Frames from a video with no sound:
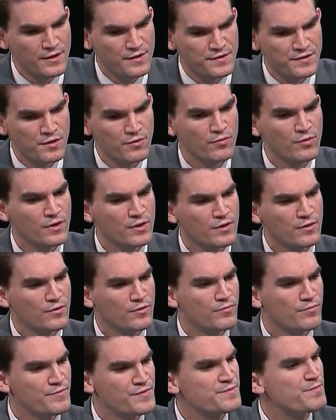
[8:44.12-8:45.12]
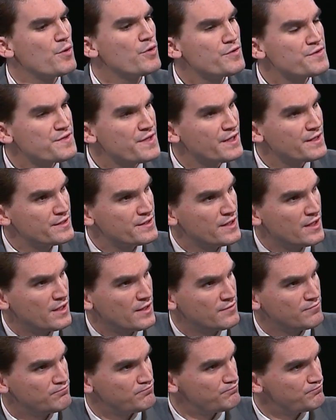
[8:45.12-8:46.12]
So suppose that
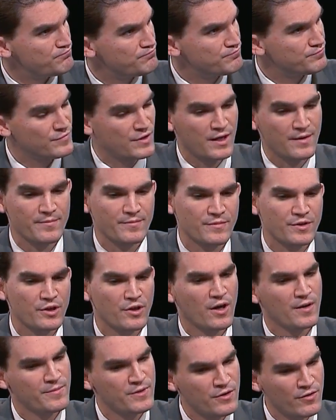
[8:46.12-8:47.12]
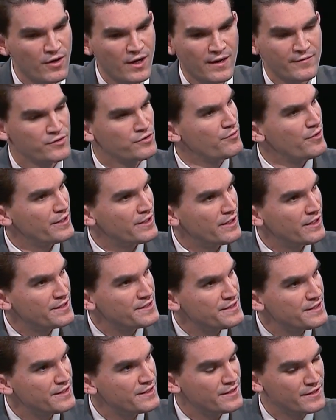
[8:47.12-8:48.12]
I'm here, I have a great
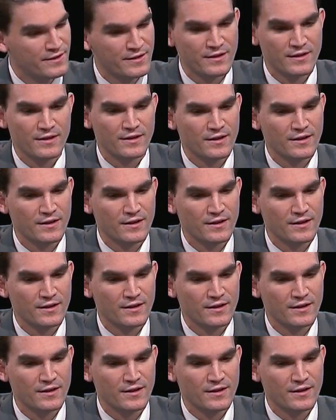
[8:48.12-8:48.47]
idea,